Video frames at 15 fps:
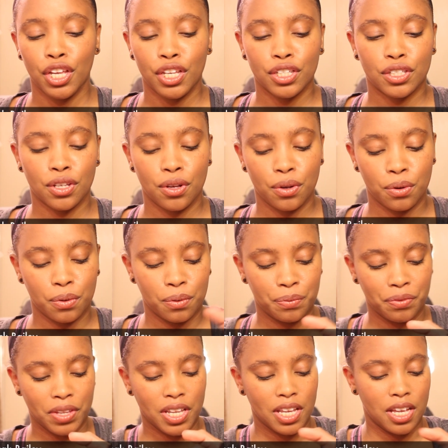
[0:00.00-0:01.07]
So
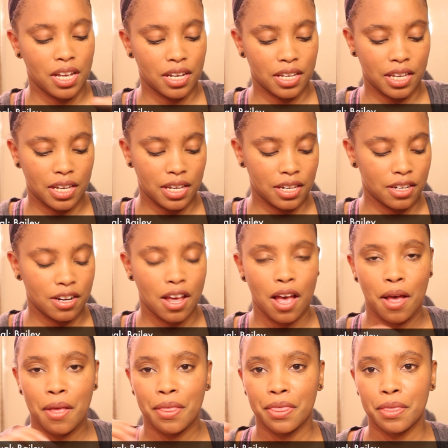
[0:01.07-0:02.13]
again,
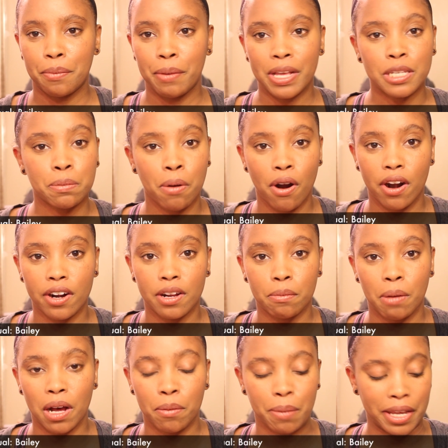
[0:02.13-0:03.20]
the best part
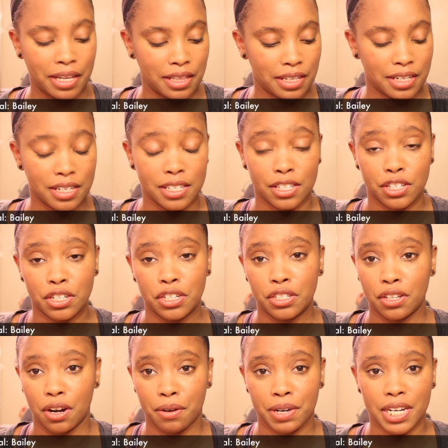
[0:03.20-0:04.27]
about Bailey is
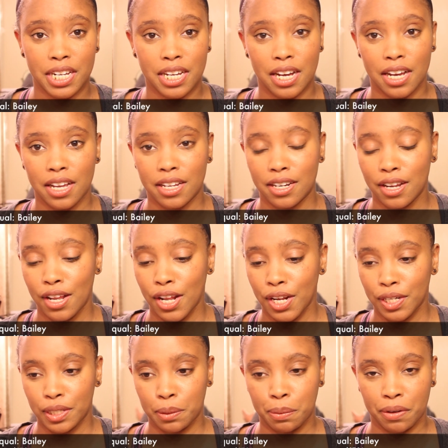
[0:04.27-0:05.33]
she's already cut
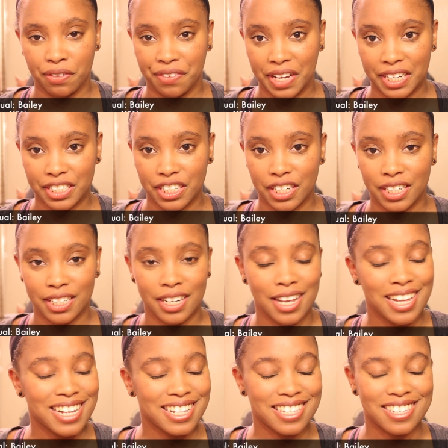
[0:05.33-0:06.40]
to perfection.
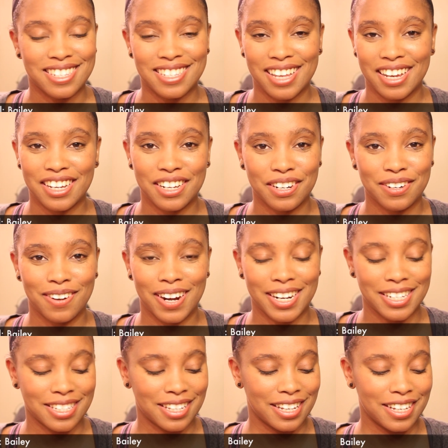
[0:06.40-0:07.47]
The second
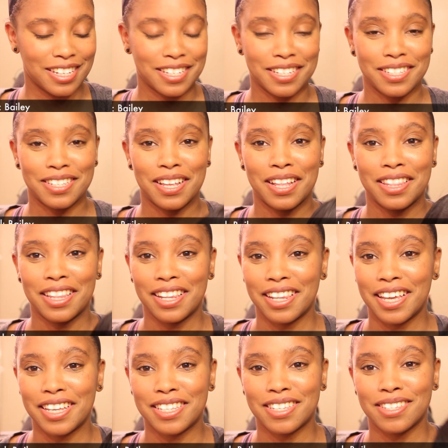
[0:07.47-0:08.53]
greatest thing is the
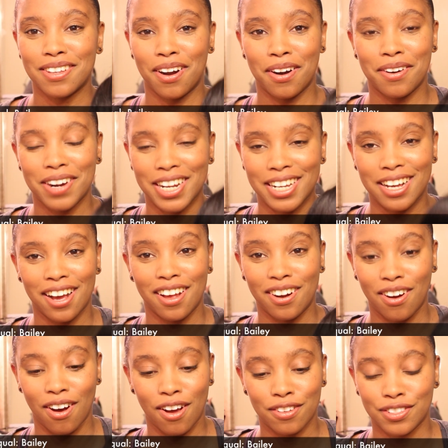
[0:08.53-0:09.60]
lace is already cut
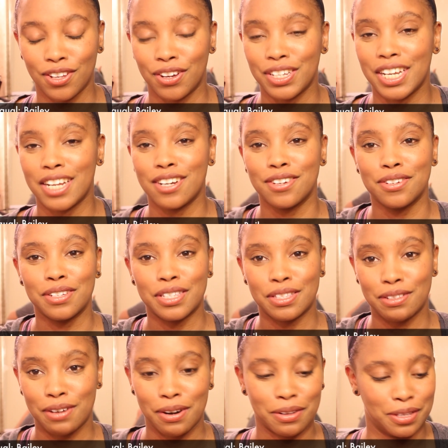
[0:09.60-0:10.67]
off, so all you have to do is
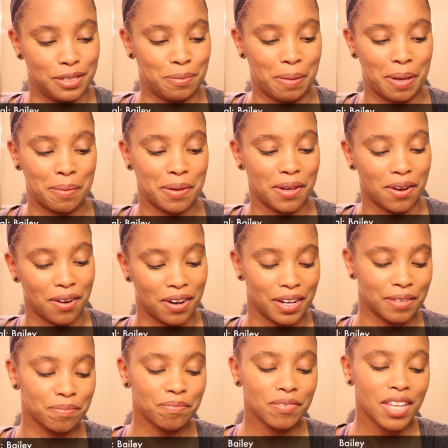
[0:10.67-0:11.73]
throw this baby
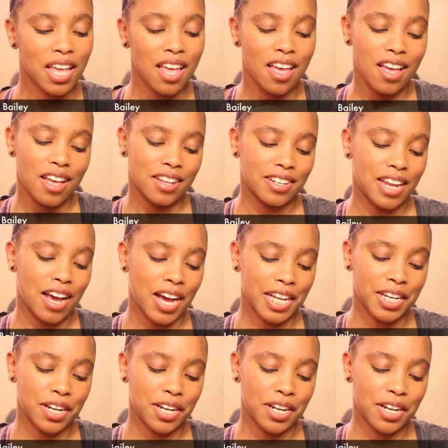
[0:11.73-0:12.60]
on. Now I